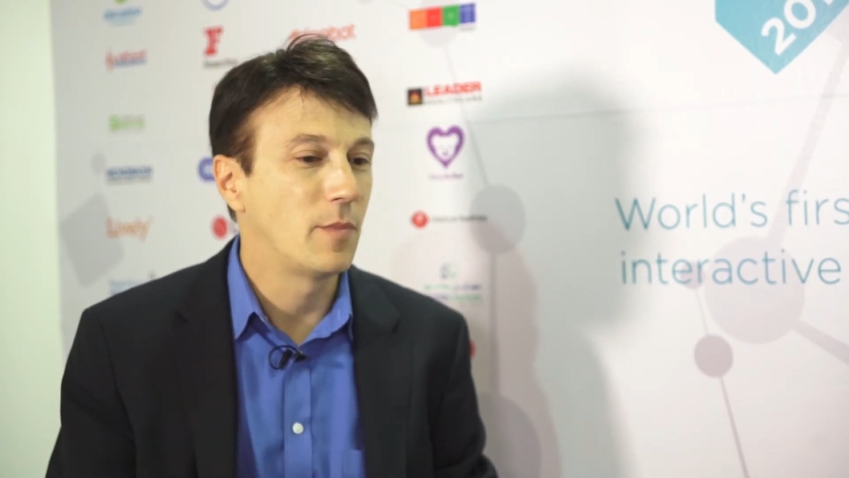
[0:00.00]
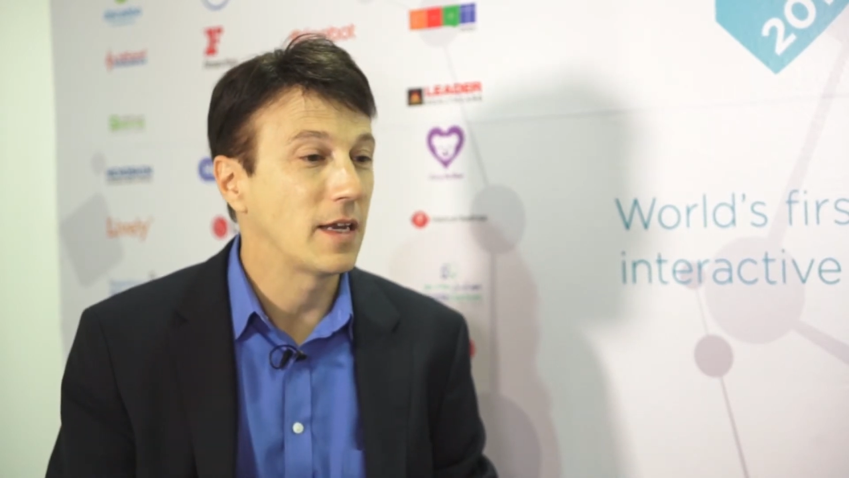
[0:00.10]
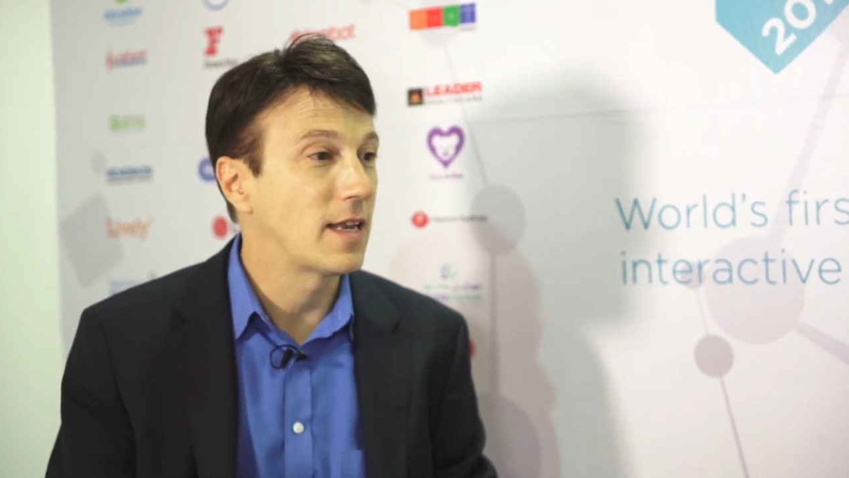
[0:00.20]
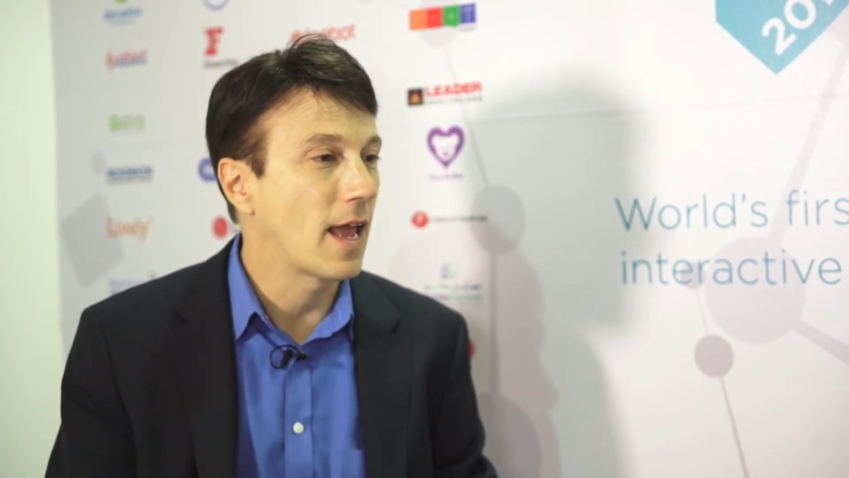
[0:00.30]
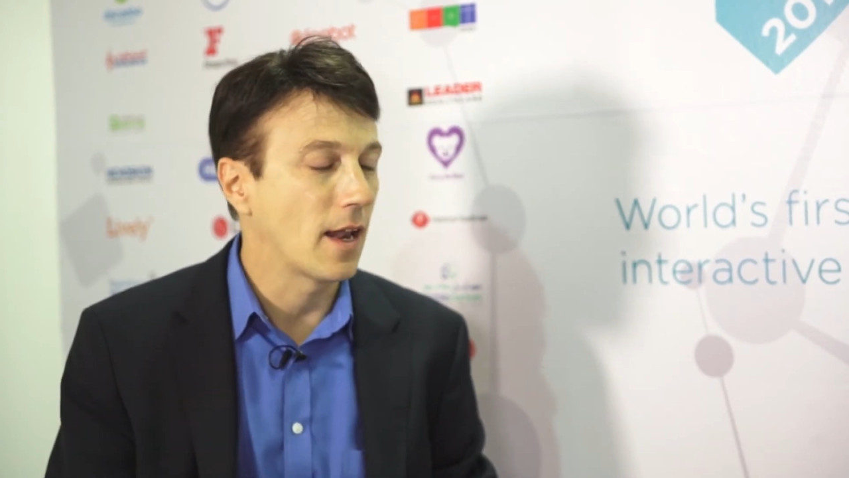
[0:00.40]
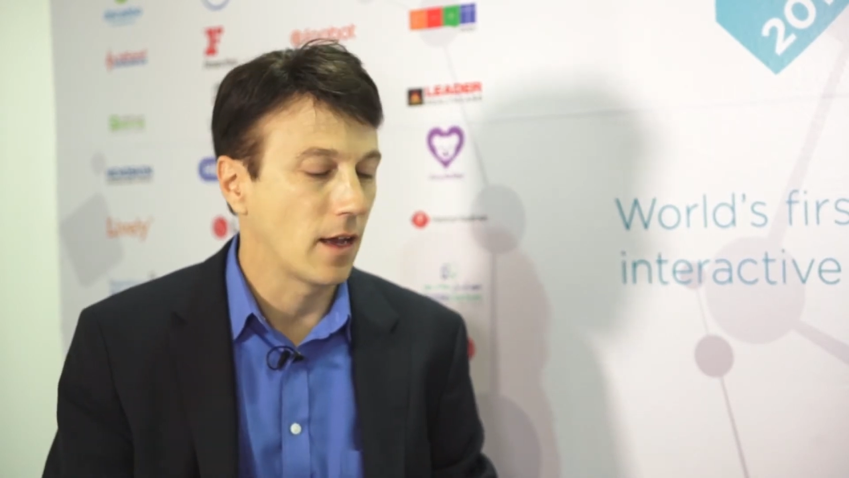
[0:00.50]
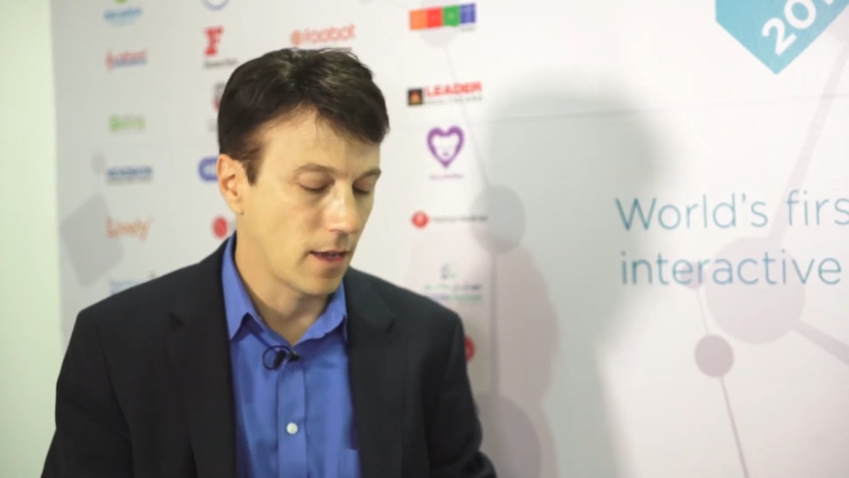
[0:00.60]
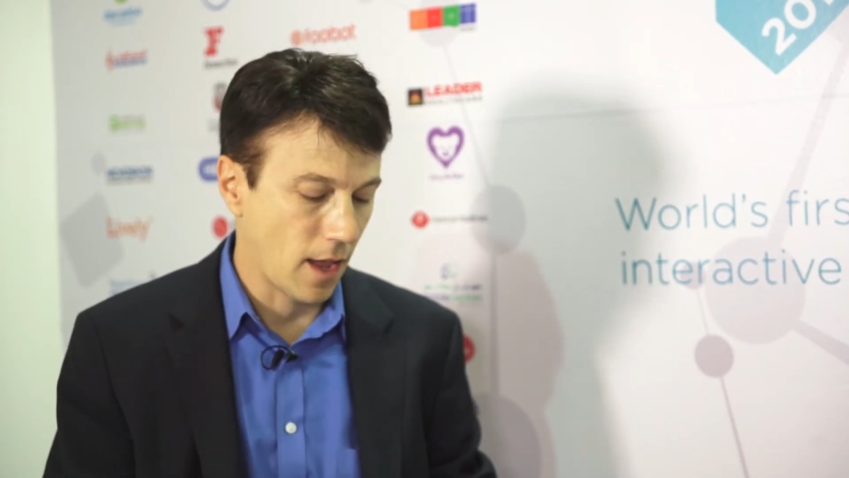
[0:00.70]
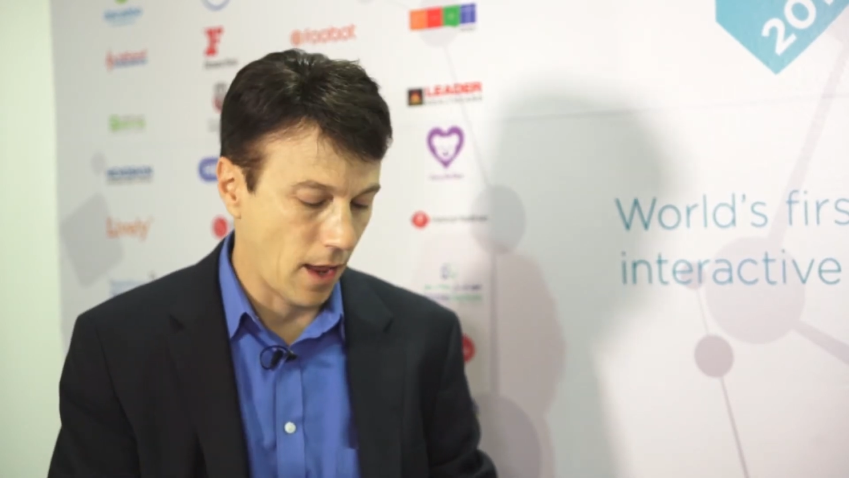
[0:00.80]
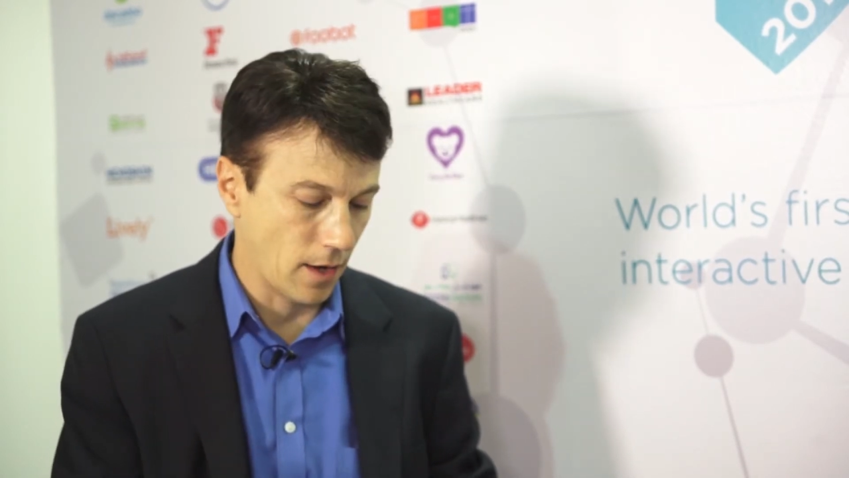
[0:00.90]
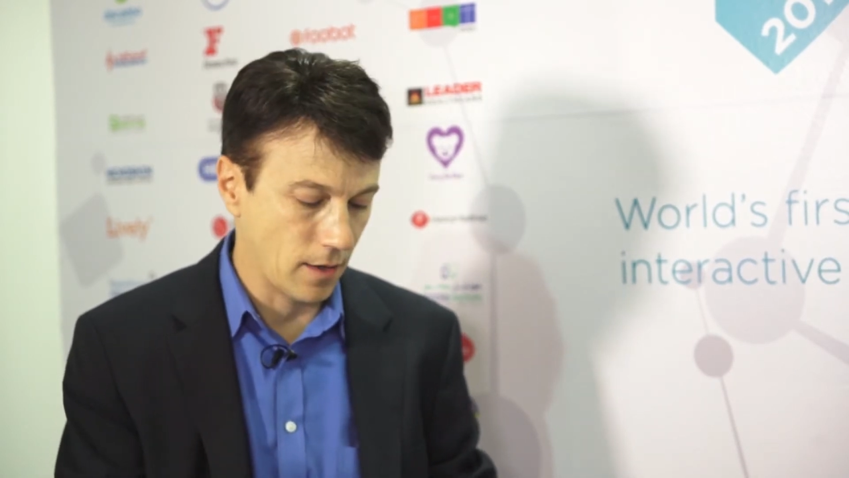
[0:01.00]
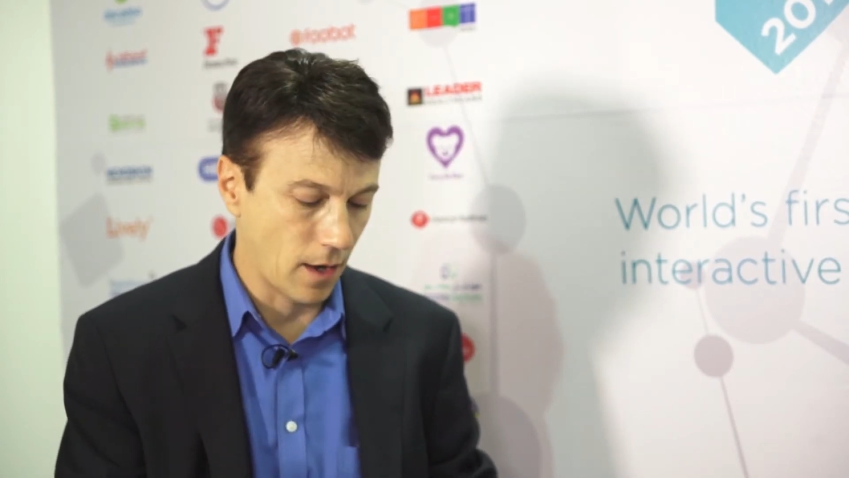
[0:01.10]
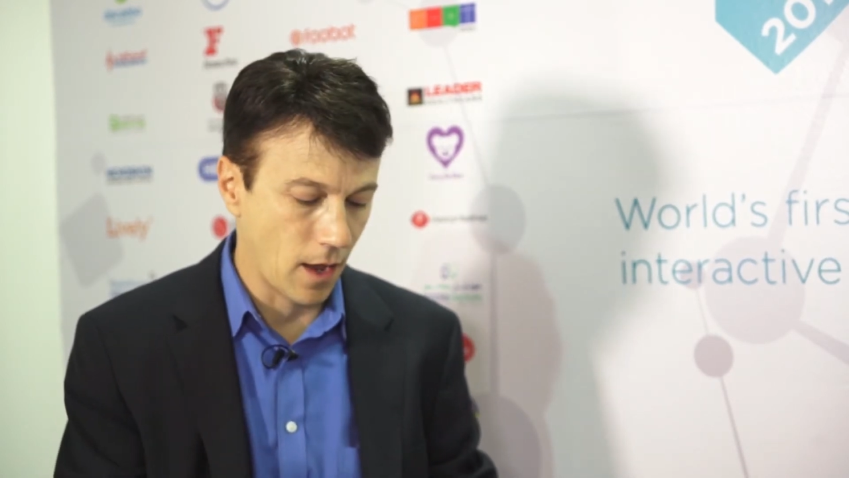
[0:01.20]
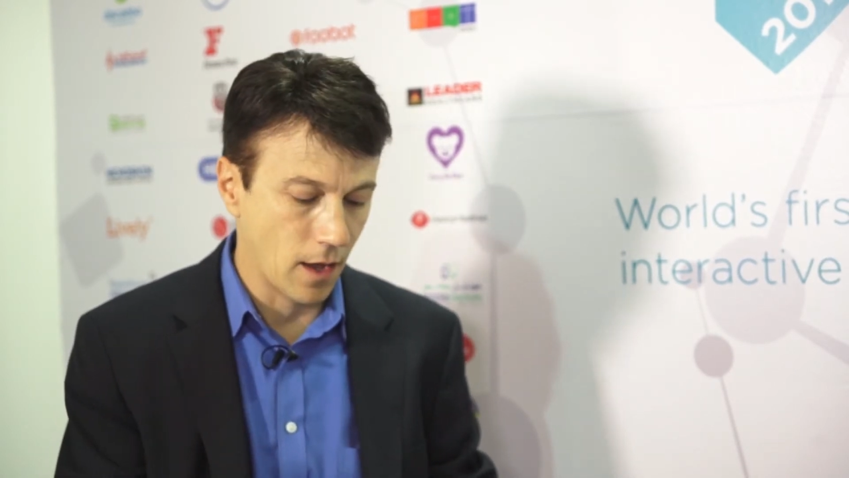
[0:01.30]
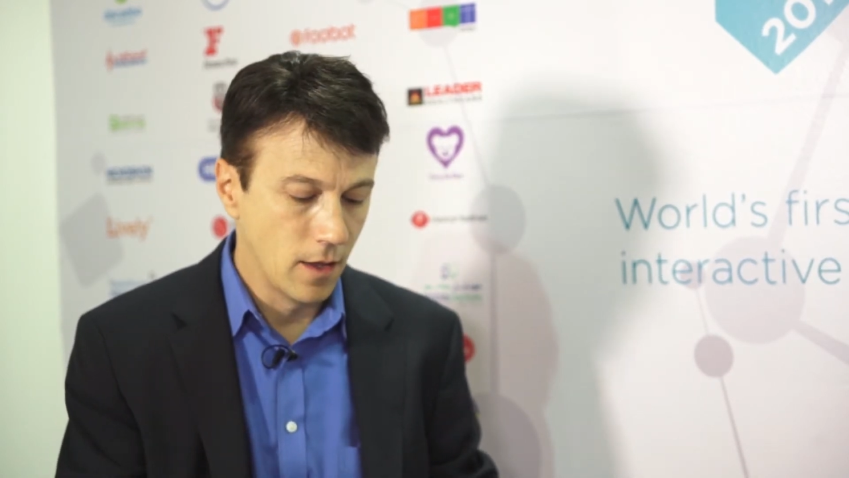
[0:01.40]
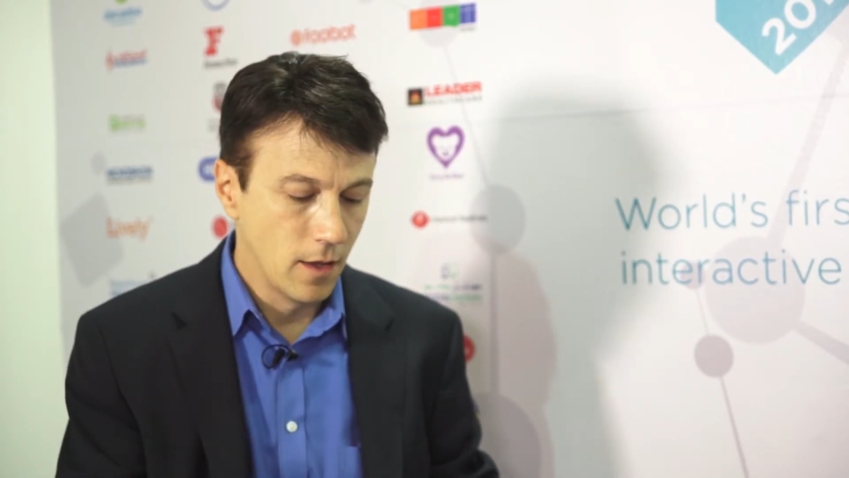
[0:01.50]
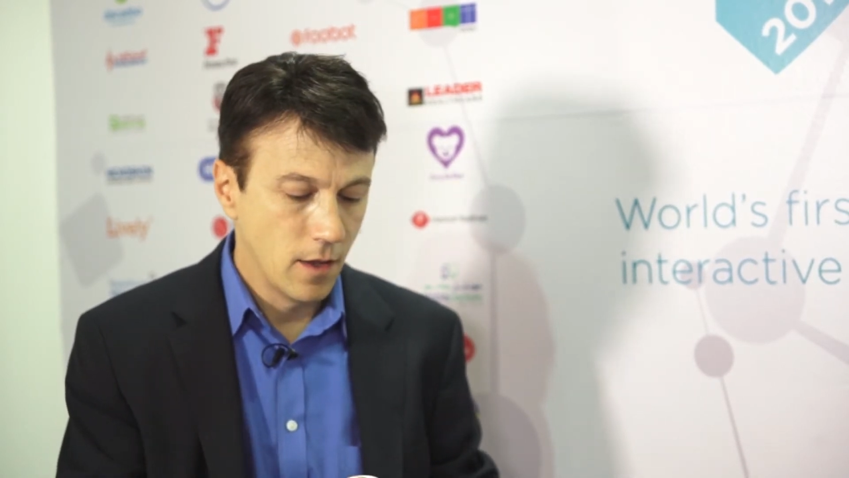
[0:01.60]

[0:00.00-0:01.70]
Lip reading: big data, and